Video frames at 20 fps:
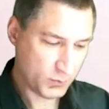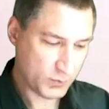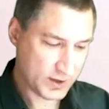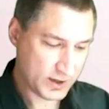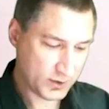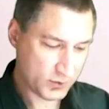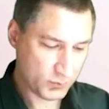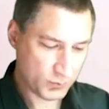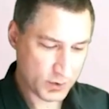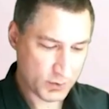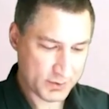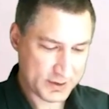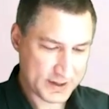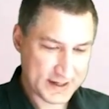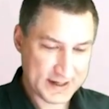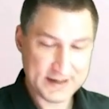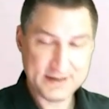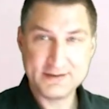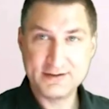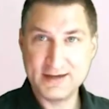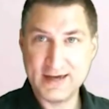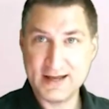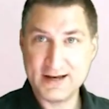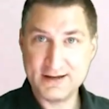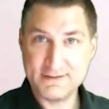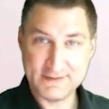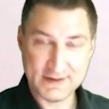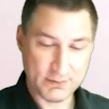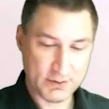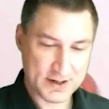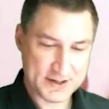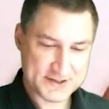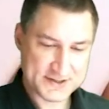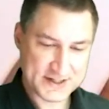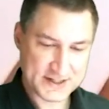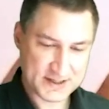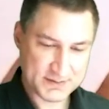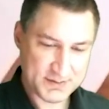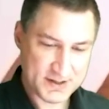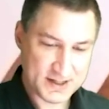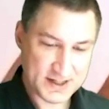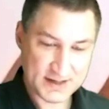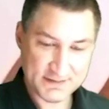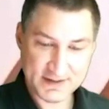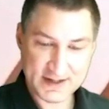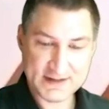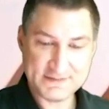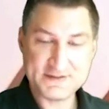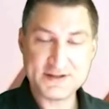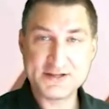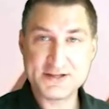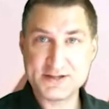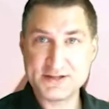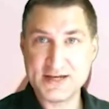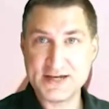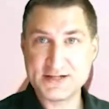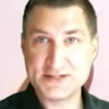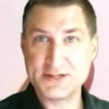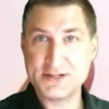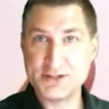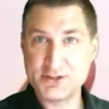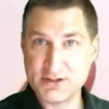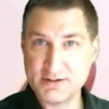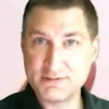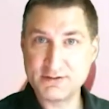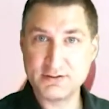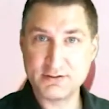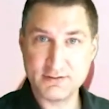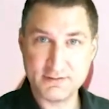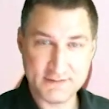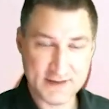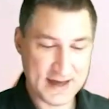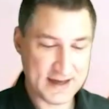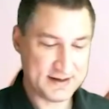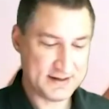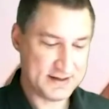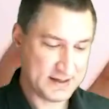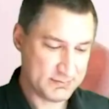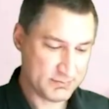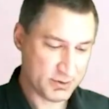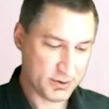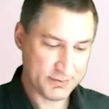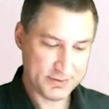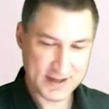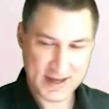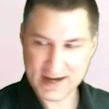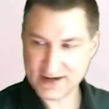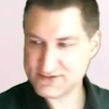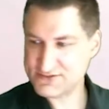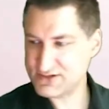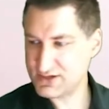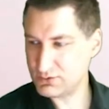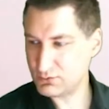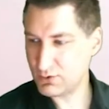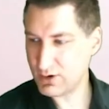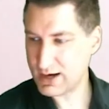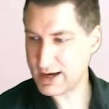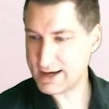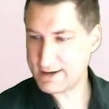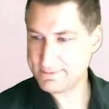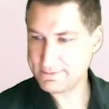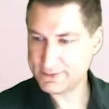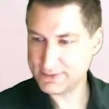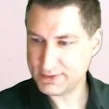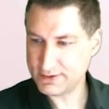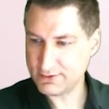Well, what would I get if I wanted to take the PDF? I'd have to take the derivative of that in both x and y.